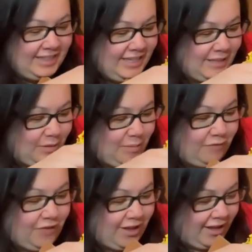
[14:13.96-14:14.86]
this would be
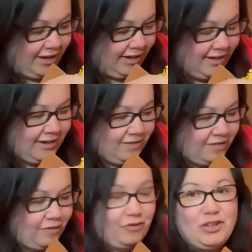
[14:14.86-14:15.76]
fun
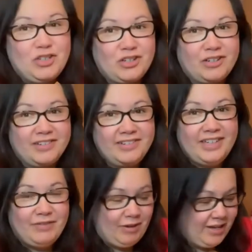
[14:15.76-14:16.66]
for future
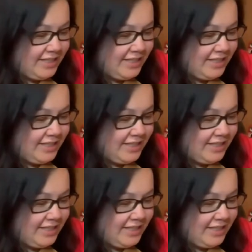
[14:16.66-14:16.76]
giveaways.